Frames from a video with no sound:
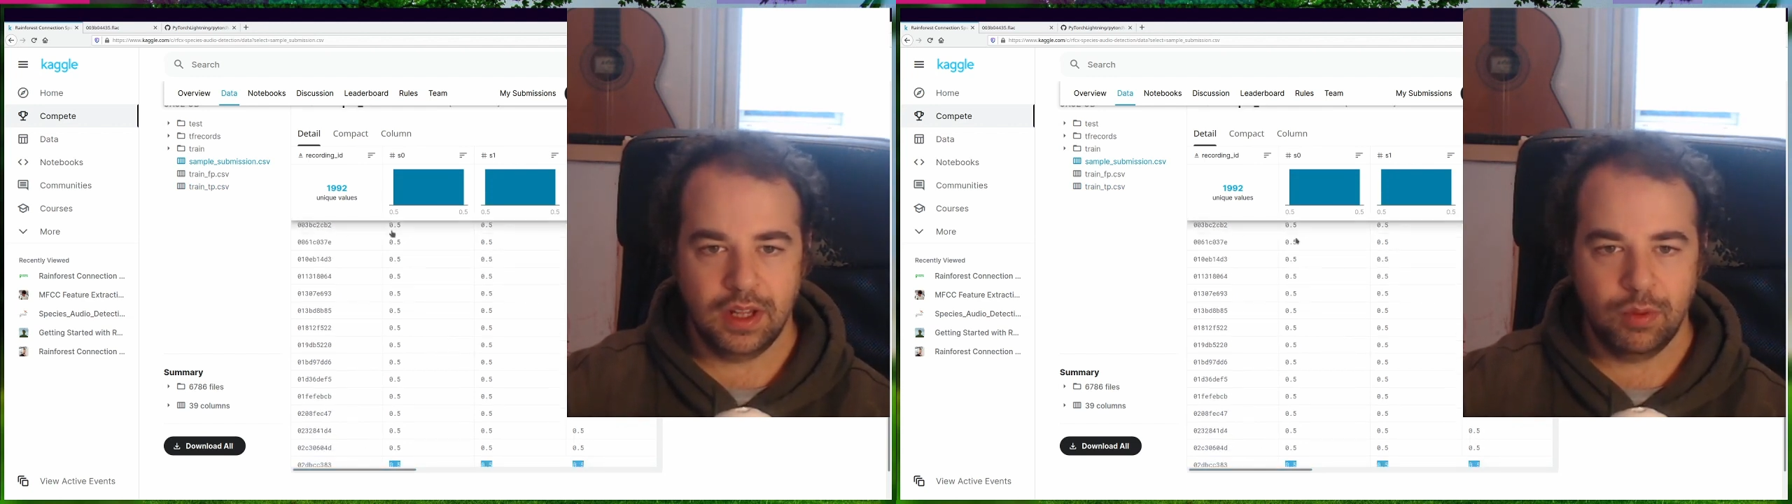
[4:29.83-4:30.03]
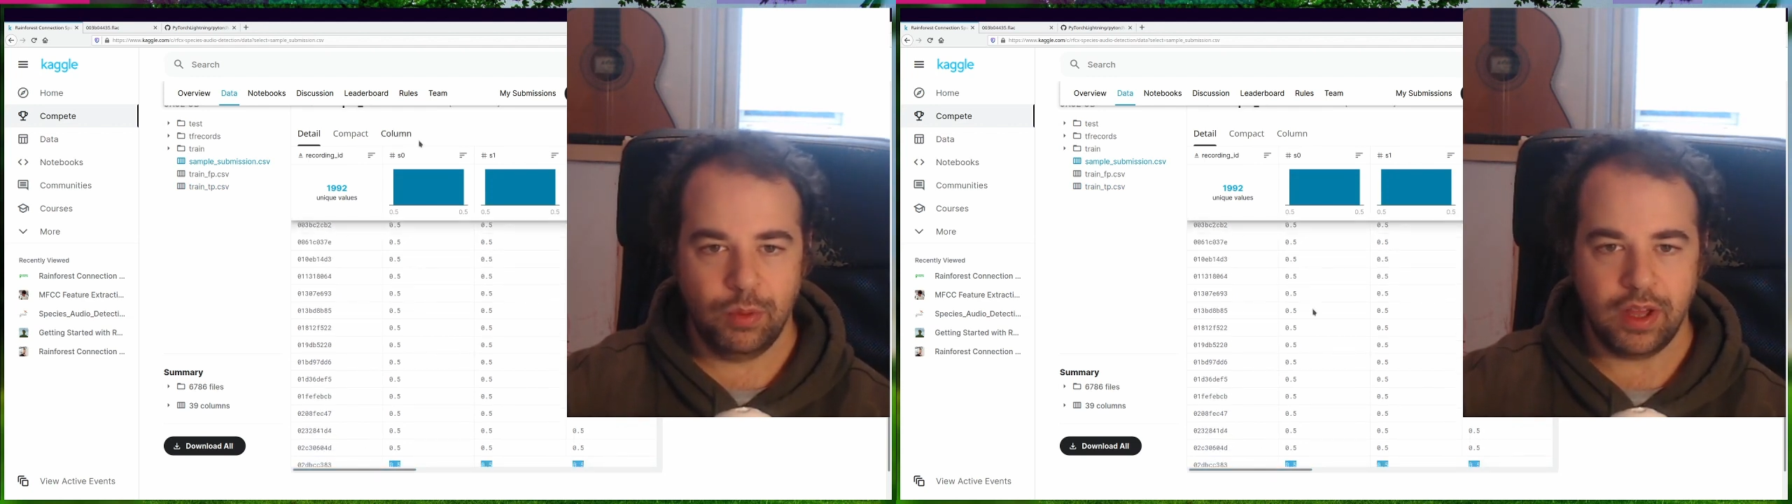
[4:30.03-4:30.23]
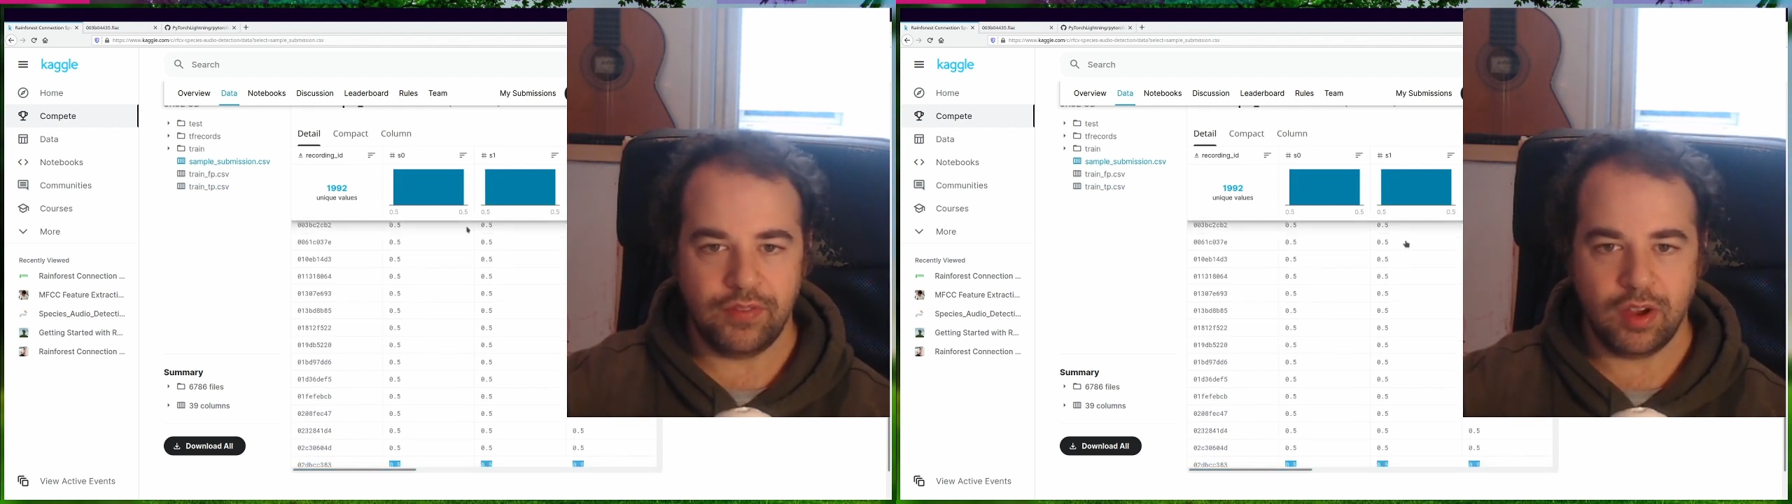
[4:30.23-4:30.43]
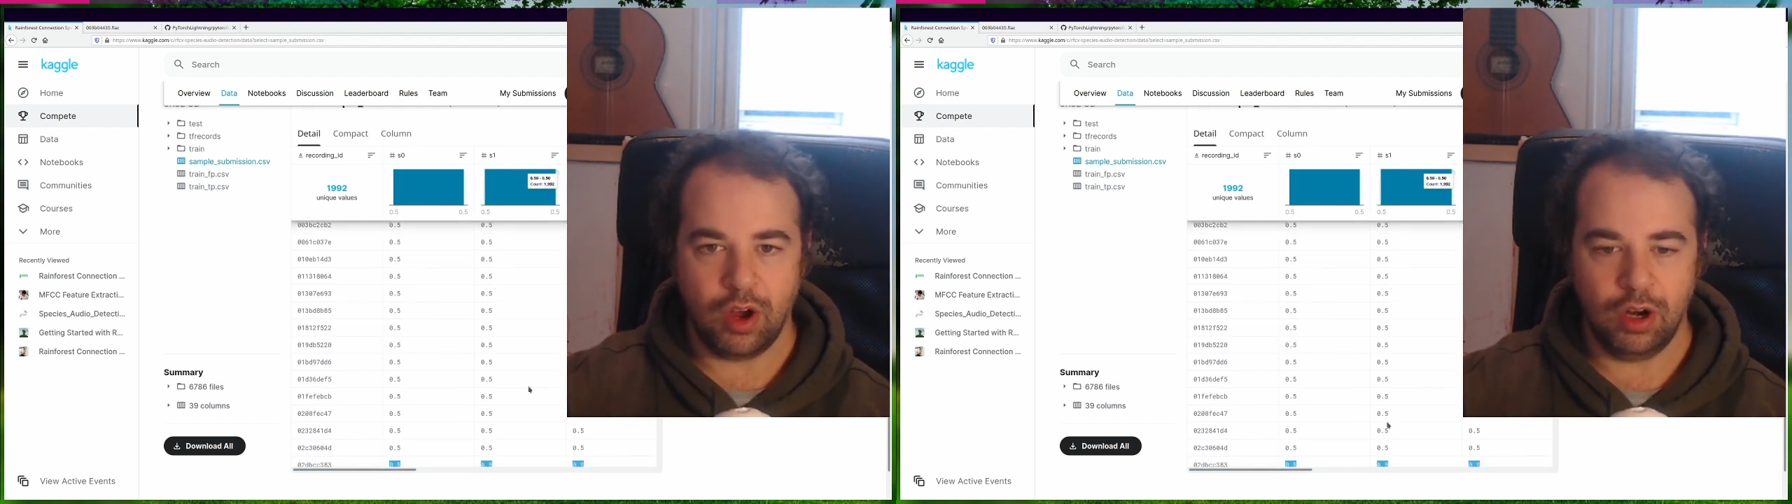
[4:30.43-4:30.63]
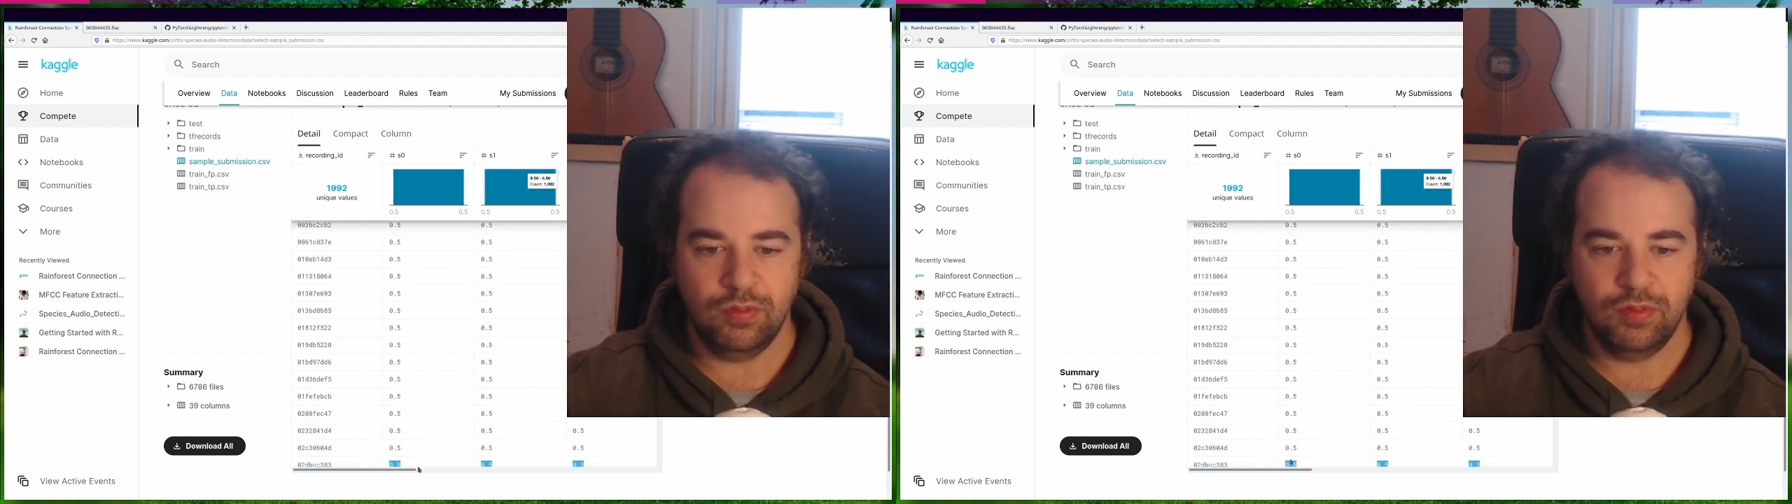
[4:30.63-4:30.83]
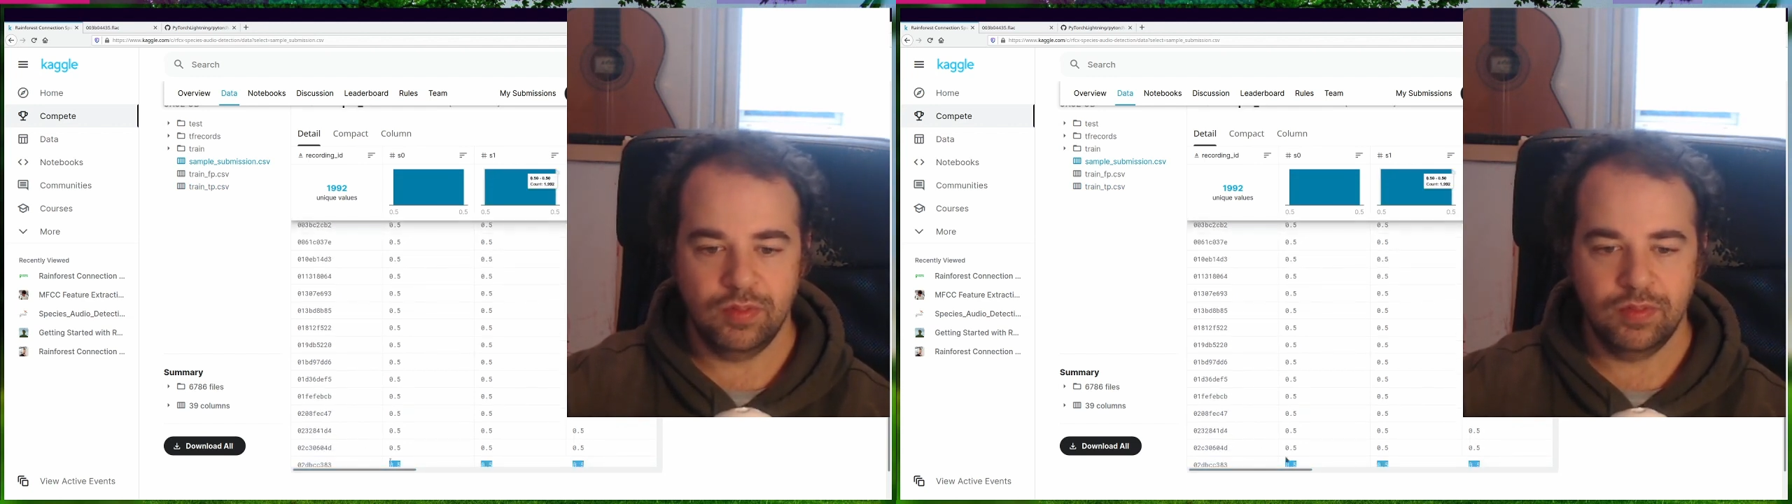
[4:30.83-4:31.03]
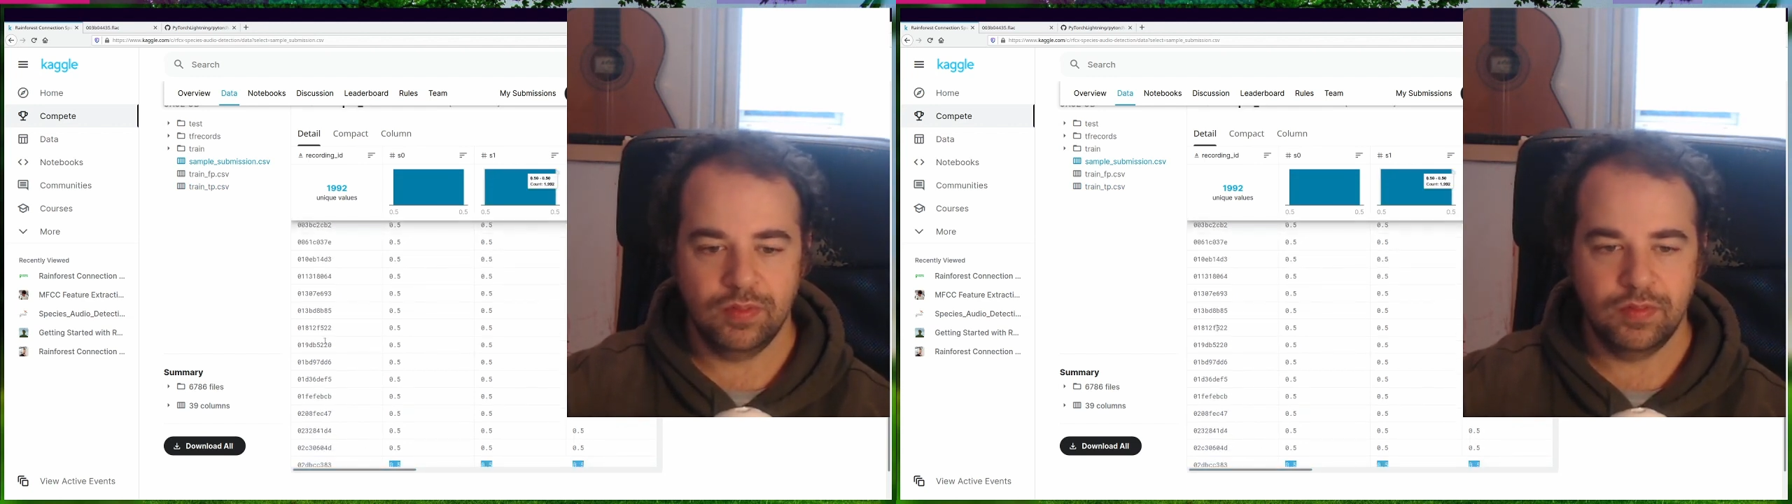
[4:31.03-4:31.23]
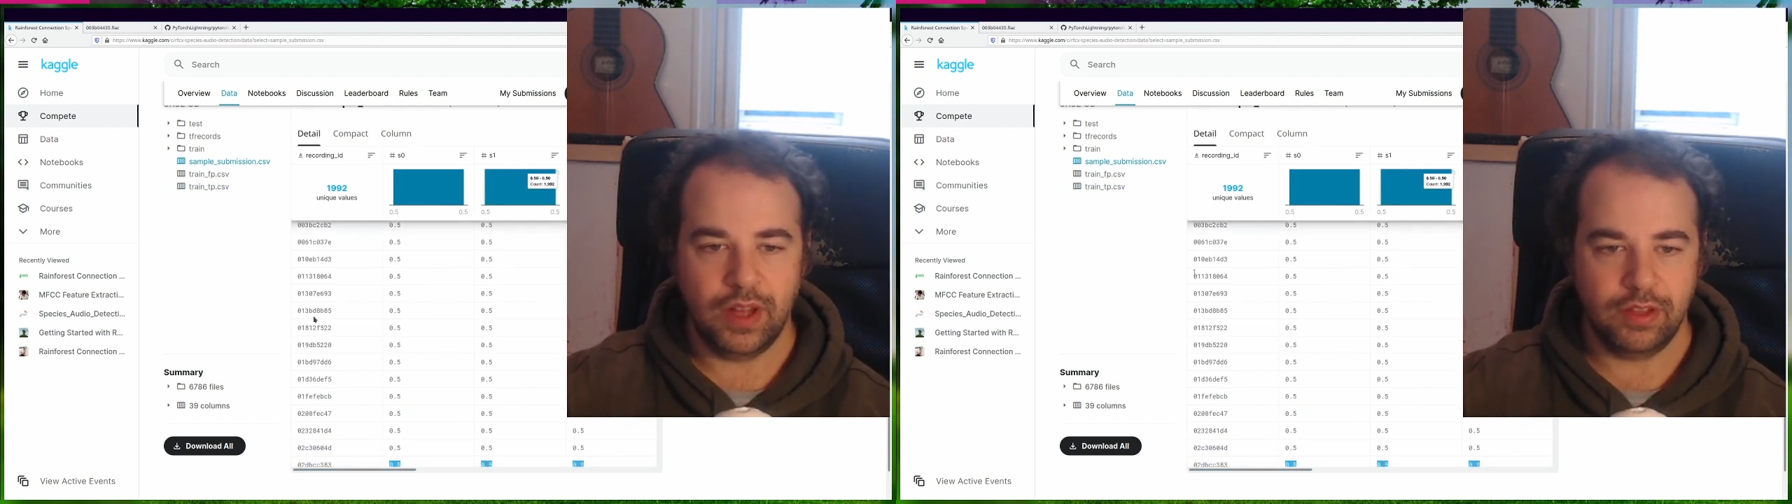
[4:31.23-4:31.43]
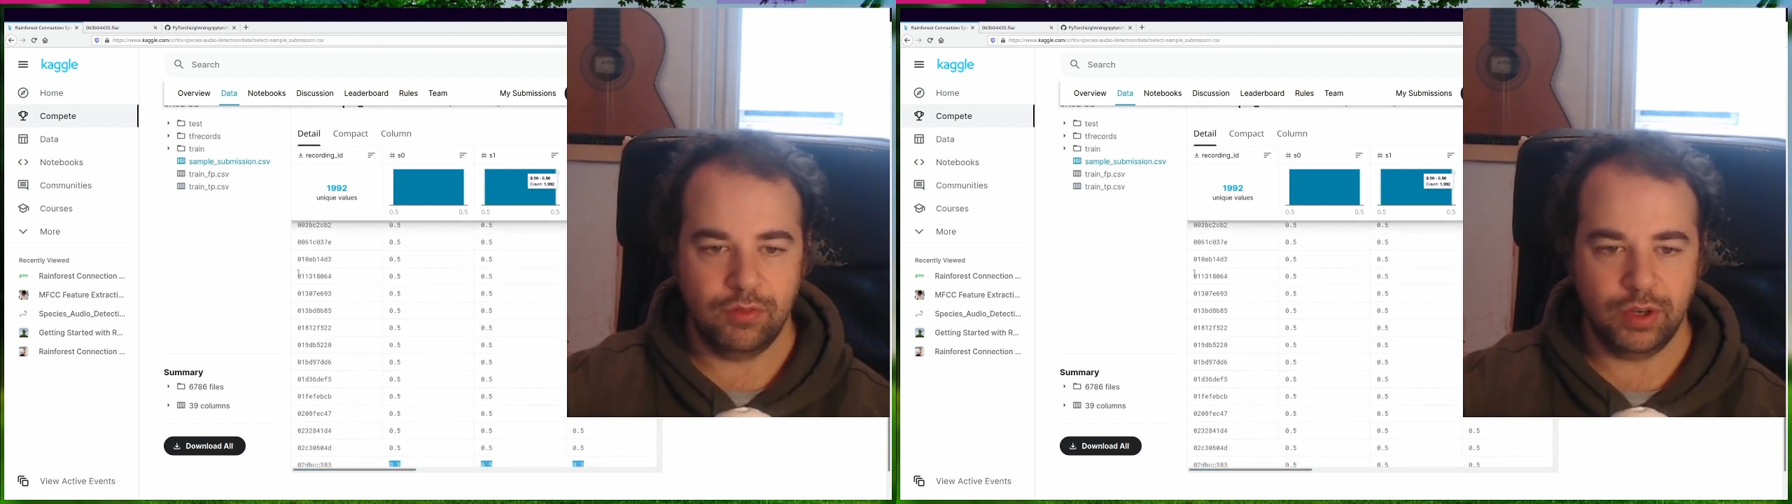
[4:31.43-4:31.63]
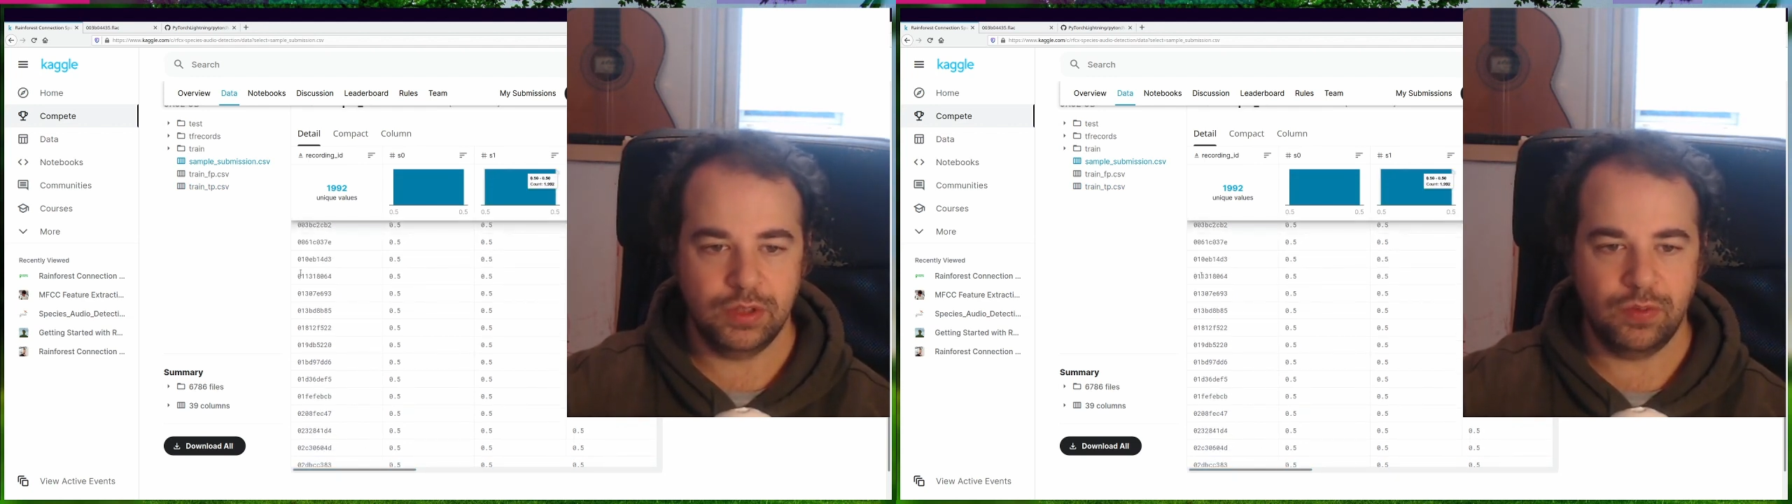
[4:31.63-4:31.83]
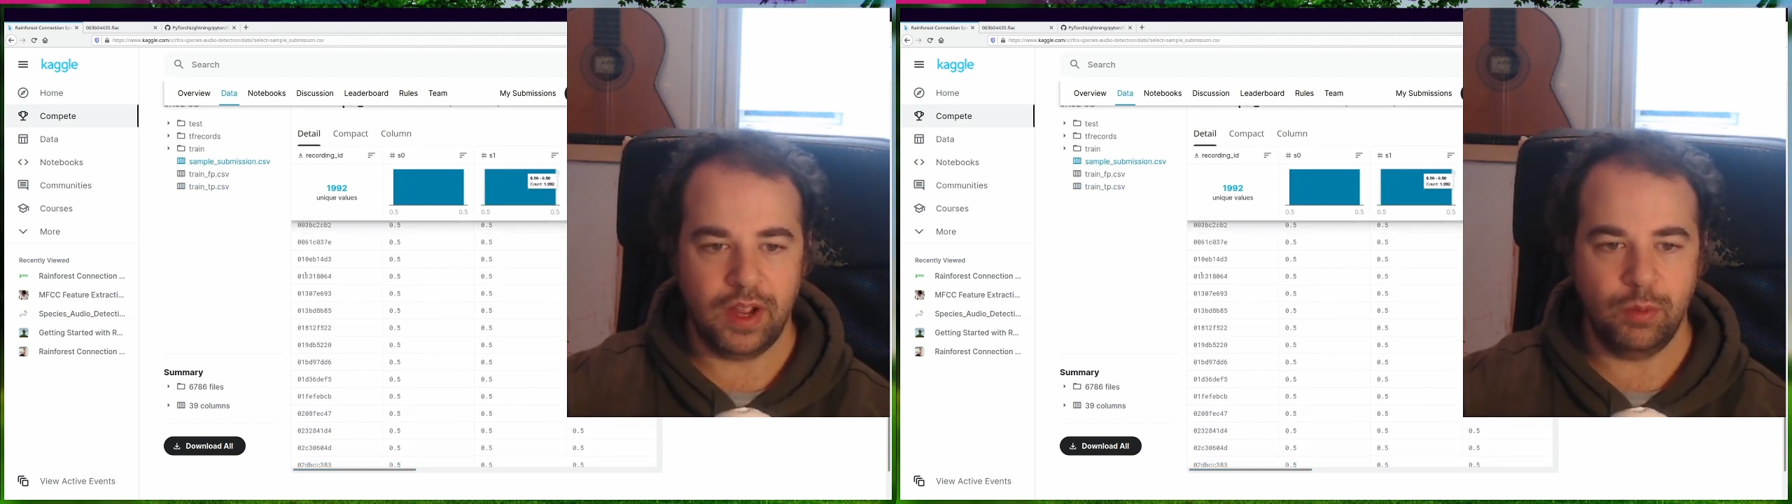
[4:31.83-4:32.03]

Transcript: we have a column. Like for each file,